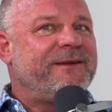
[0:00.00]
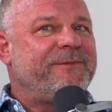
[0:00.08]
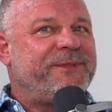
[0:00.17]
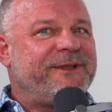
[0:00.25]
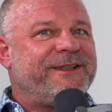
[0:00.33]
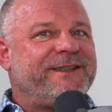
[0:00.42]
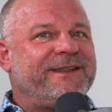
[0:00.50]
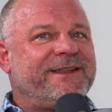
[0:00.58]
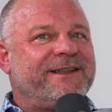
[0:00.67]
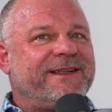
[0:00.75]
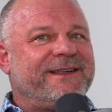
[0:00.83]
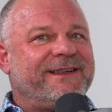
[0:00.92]
But
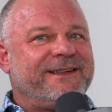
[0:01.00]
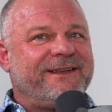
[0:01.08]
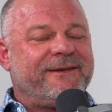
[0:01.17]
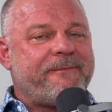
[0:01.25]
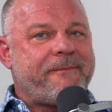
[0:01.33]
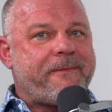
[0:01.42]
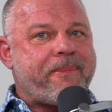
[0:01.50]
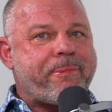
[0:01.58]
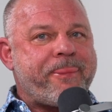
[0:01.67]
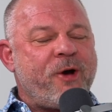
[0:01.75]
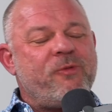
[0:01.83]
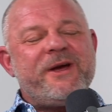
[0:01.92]

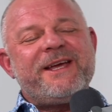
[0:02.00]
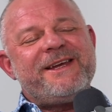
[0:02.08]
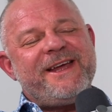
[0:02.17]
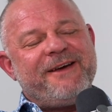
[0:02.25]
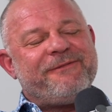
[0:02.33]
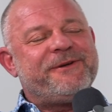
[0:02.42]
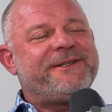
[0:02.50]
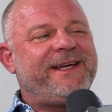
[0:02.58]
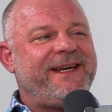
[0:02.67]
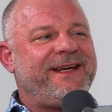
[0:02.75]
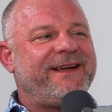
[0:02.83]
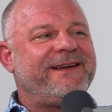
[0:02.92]
no one can ever
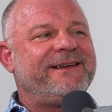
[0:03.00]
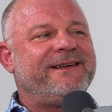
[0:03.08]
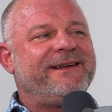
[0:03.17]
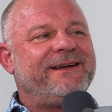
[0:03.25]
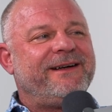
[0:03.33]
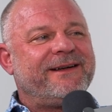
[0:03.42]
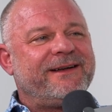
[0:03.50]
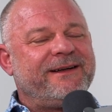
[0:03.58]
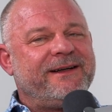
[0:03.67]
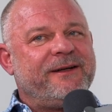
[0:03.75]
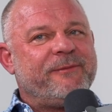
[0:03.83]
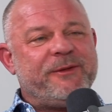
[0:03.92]

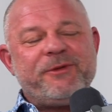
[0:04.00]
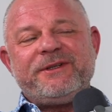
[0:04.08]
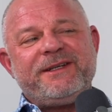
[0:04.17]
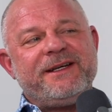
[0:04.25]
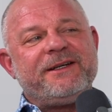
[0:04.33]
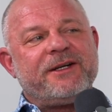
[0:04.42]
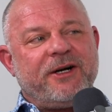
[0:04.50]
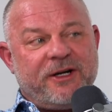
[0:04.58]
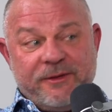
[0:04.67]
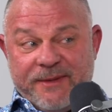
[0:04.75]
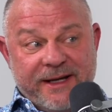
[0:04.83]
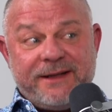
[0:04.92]
people can take a car,
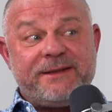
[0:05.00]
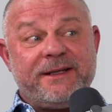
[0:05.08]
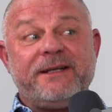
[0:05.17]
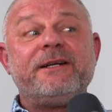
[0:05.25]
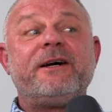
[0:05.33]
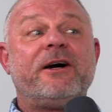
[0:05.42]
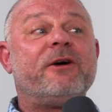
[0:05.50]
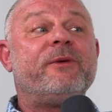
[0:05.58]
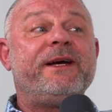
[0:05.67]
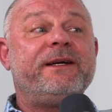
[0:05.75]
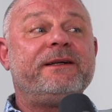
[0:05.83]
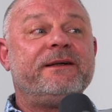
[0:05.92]
the bank can take a car
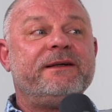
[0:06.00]
away.